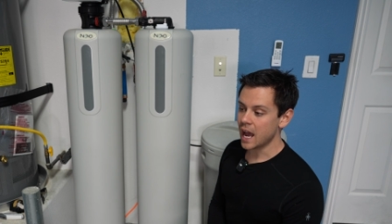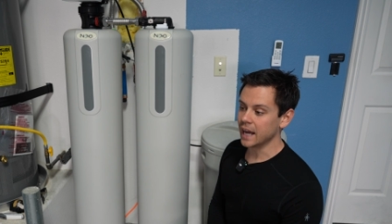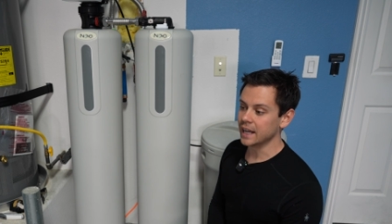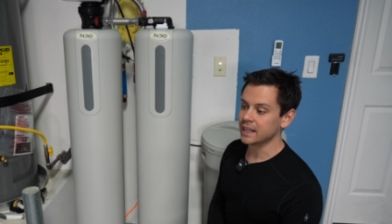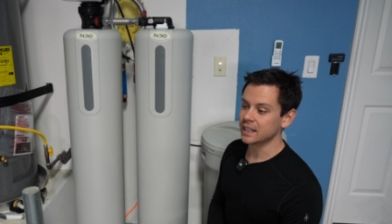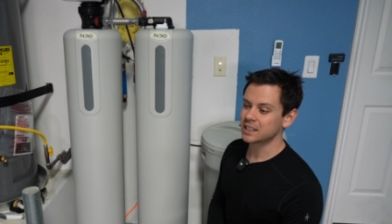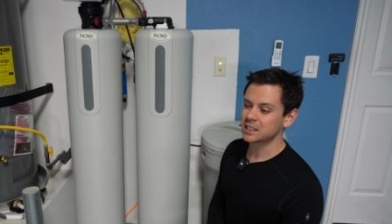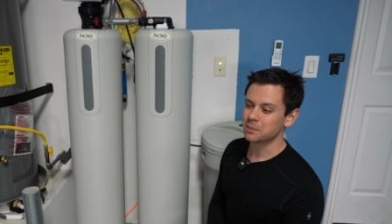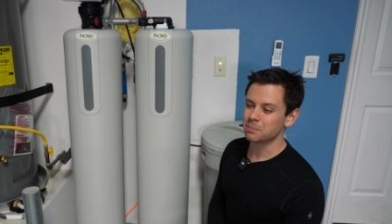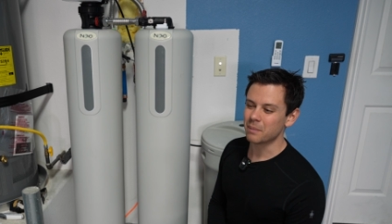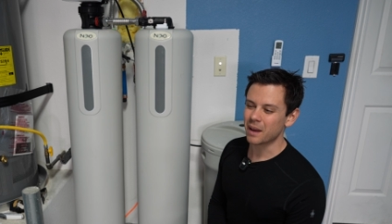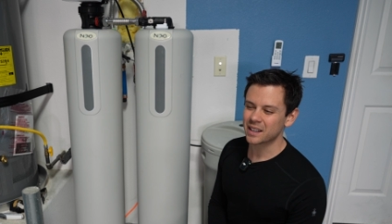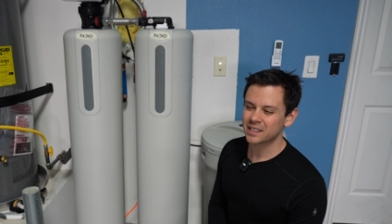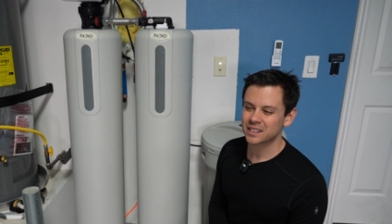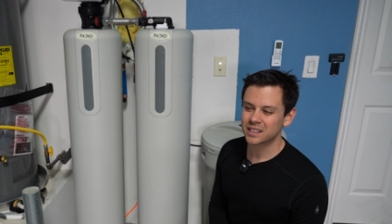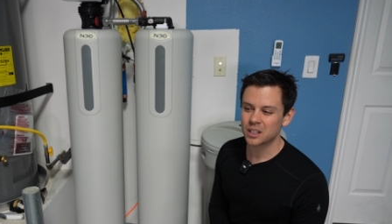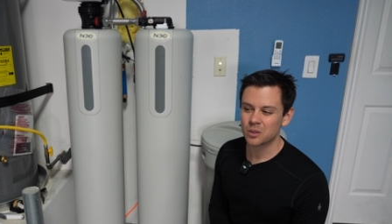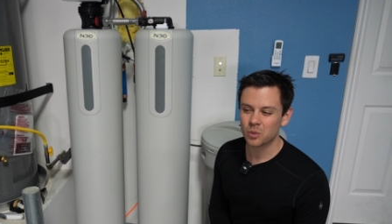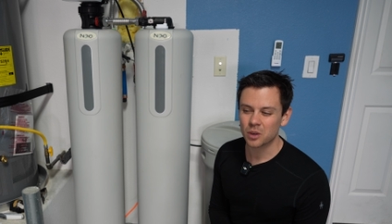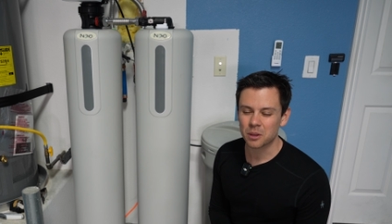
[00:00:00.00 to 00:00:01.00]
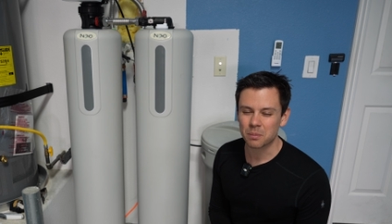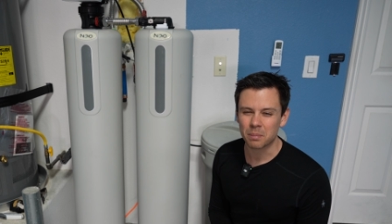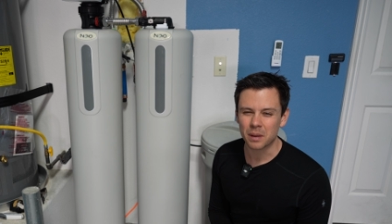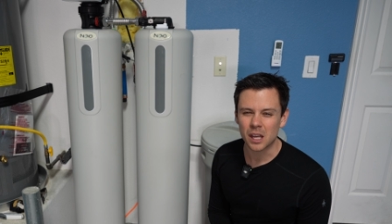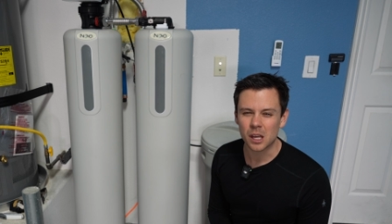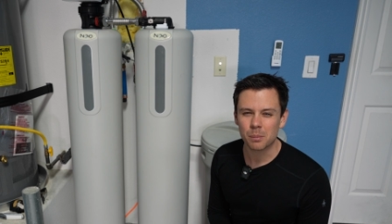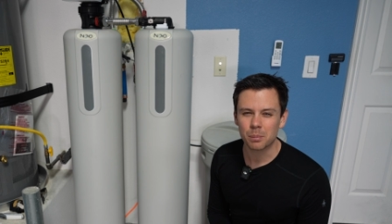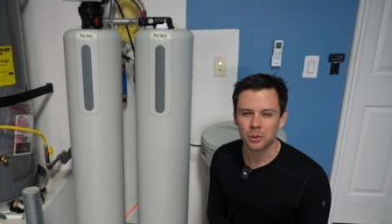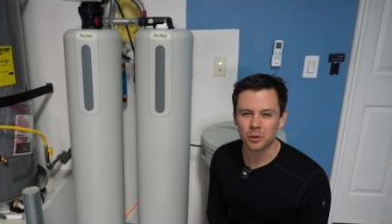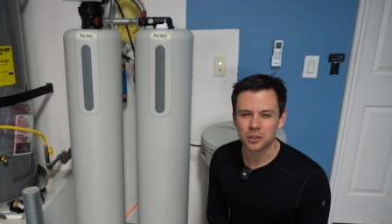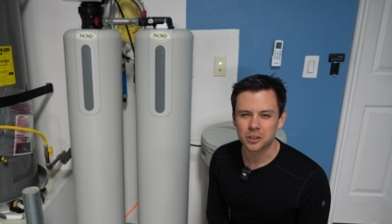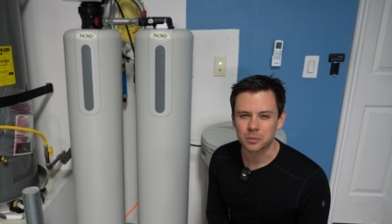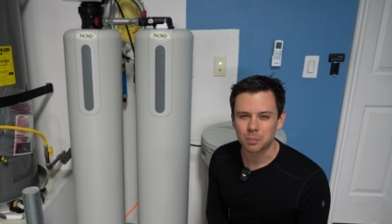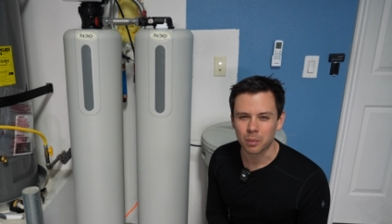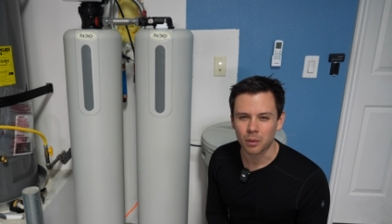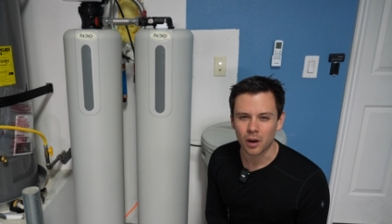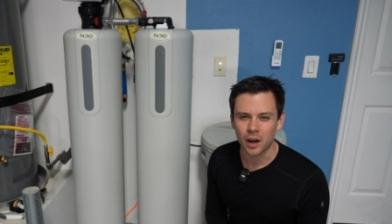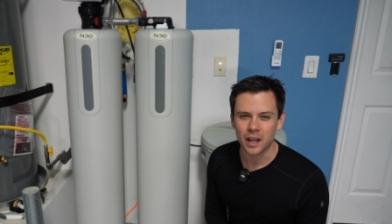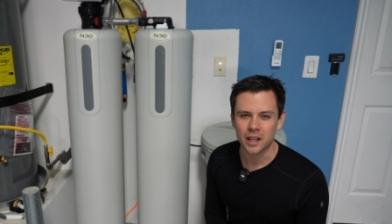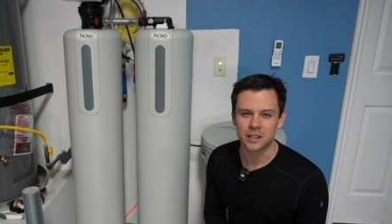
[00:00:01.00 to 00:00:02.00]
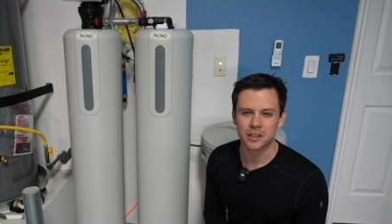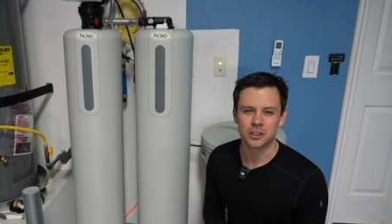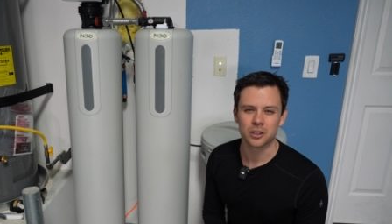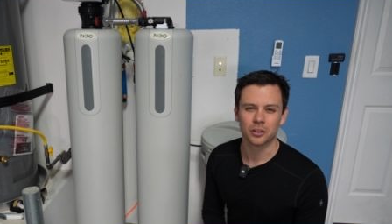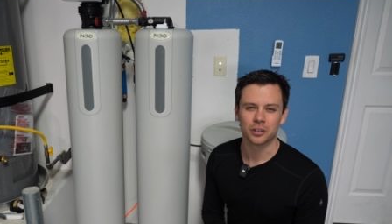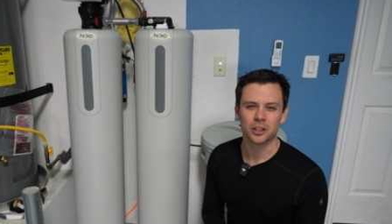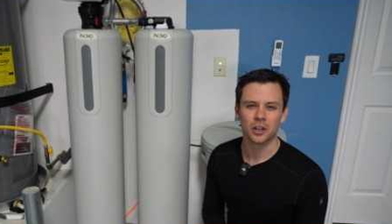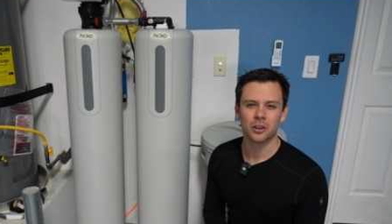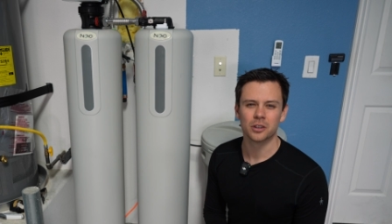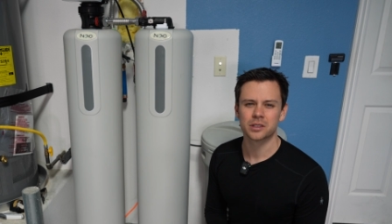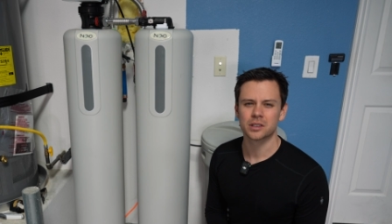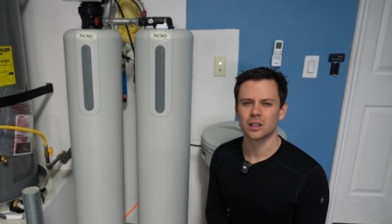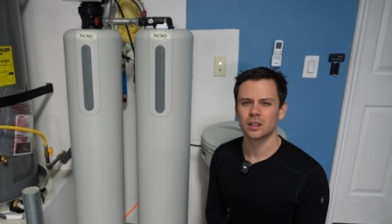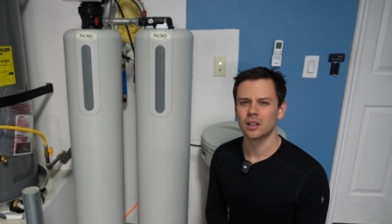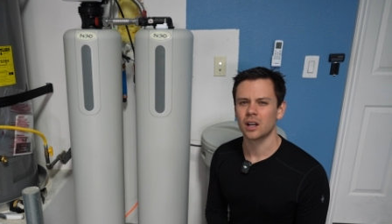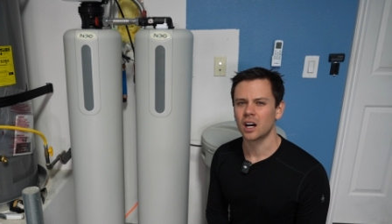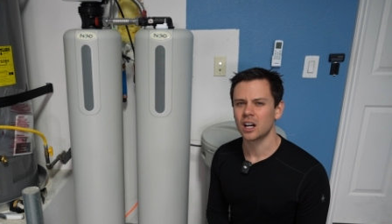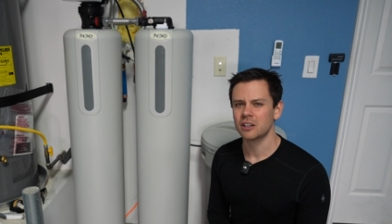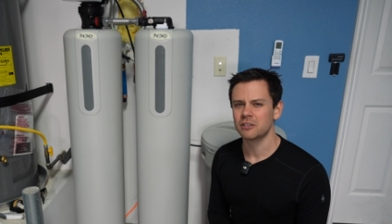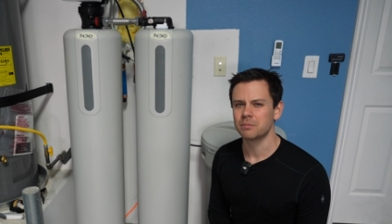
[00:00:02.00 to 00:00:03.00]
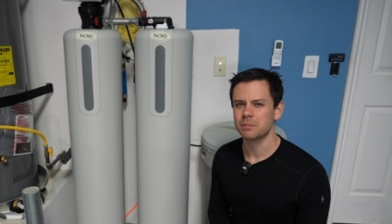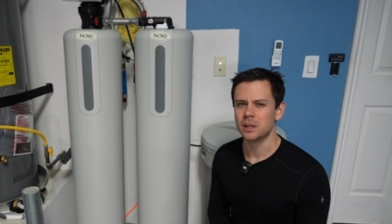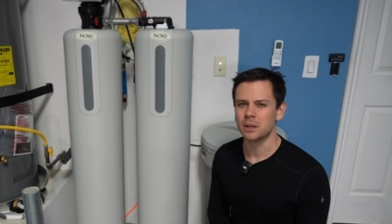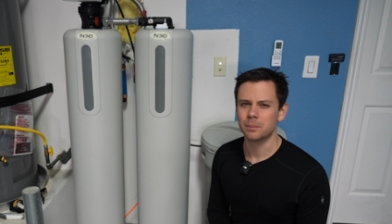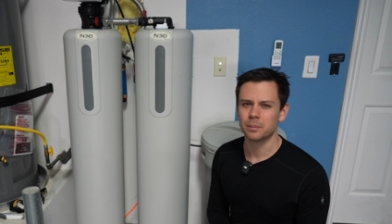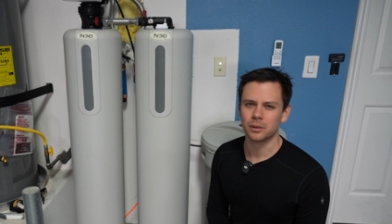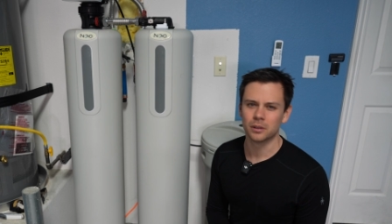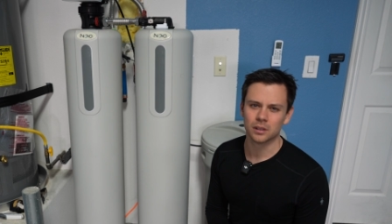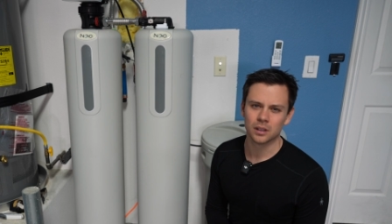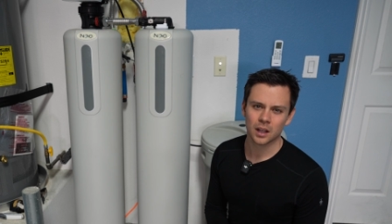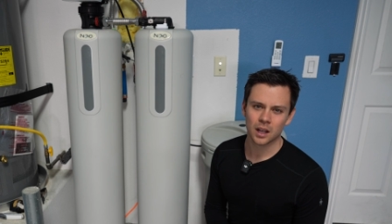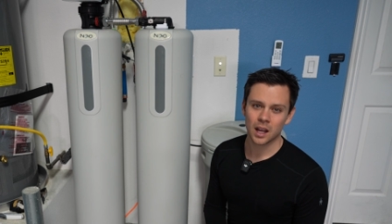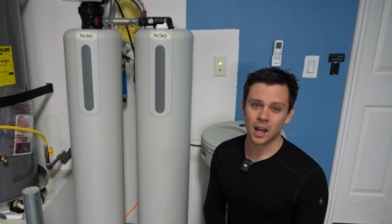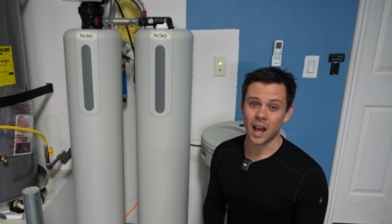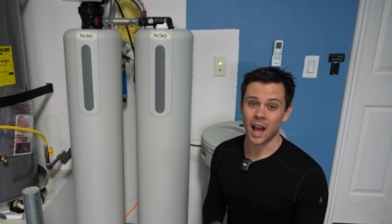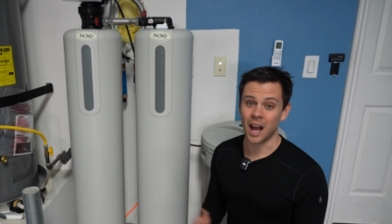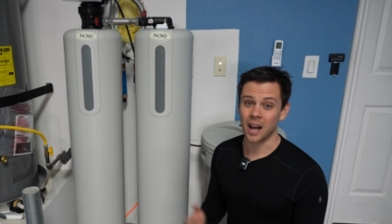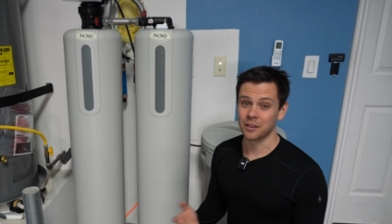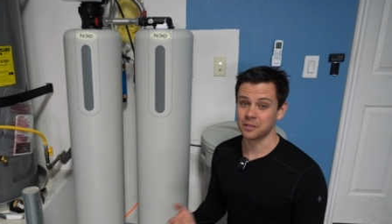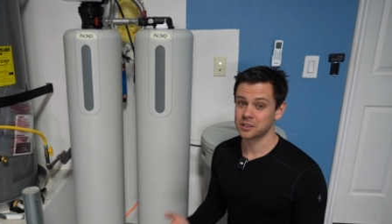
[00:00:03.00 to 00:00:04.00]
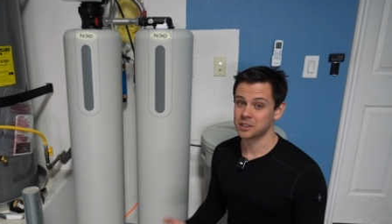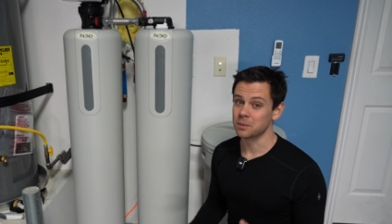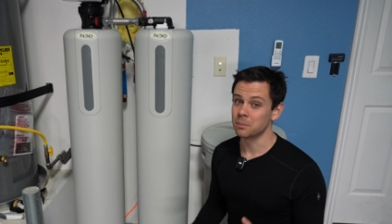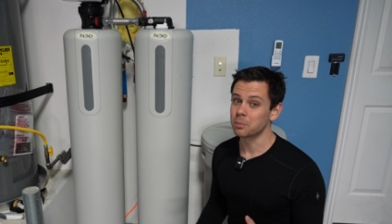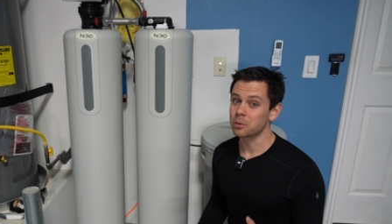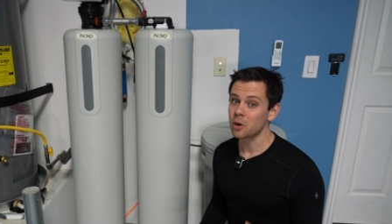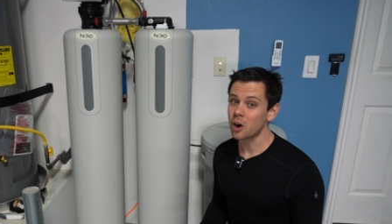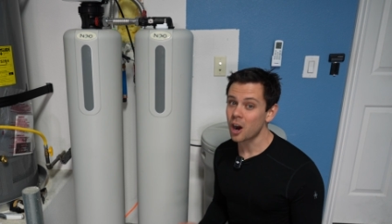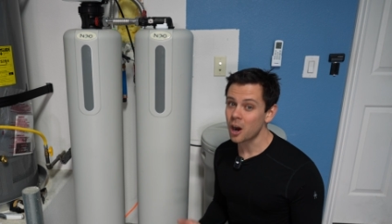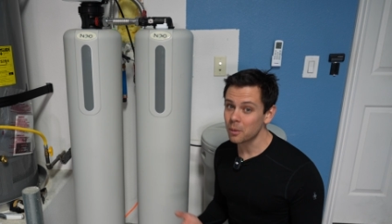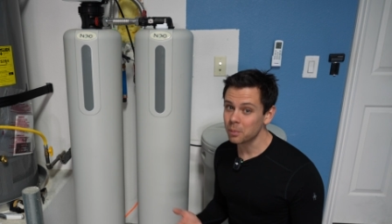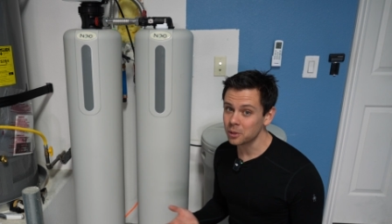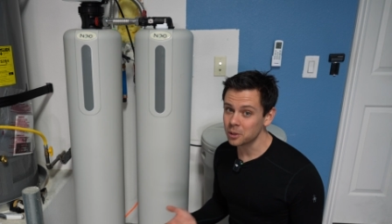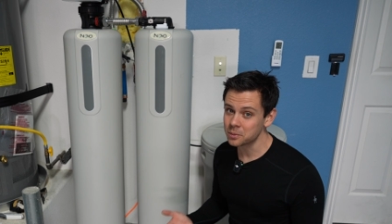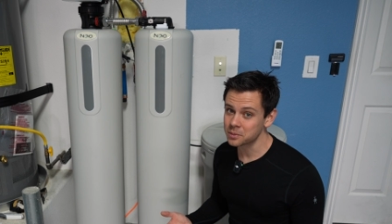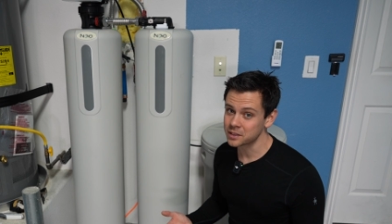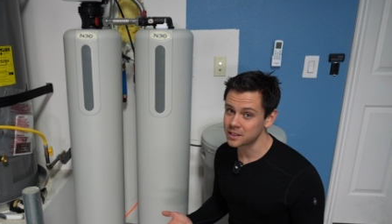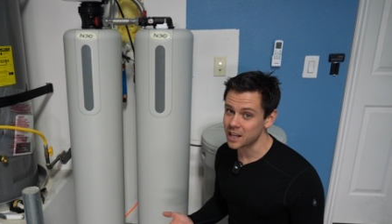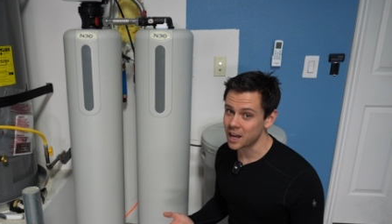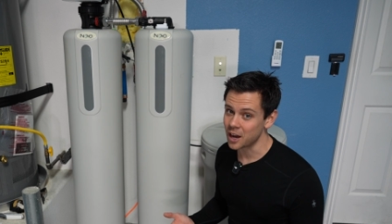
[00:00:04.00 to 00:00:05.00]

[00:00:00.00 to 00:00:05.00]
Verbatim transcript: and it's messing with people's brains. You'll notice a lot of people have some problems